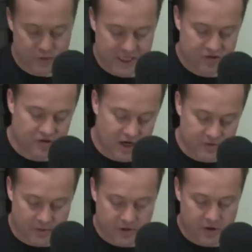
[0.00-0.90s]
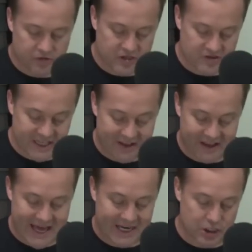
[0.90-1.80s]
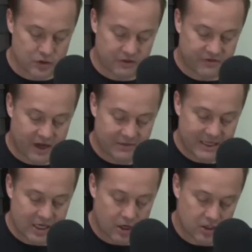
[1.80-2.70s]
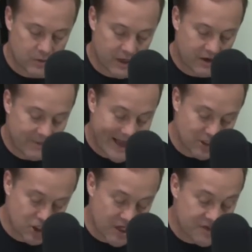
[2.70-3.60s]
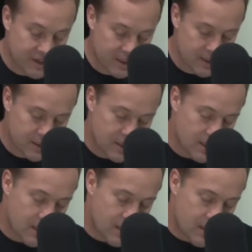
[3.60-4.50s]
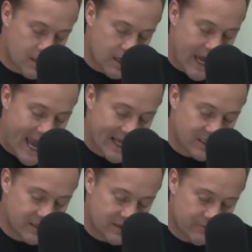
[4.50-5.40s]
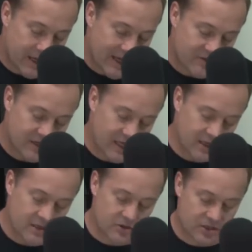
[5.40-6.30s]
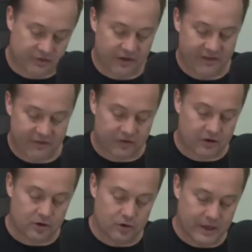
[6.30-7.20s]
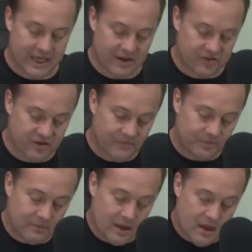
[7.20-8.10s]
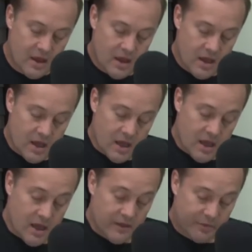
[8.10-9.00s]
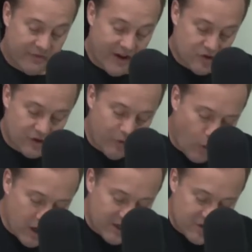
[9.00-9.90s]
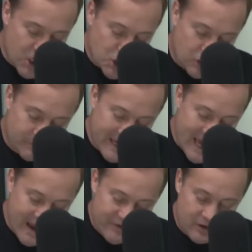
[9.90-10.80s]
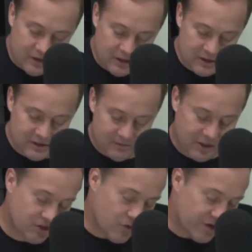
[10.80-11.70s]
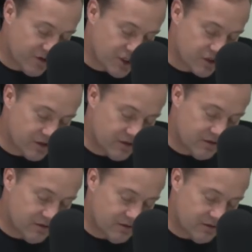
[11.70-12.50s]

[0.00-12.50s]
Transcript: Week in Startups. I'm your host, Jason Calacanis. You can find me on Twitter. I'm at Jason. And my guest today, Jeffrey Pfeffer, who is the professor of organizational behavioral, well, just organization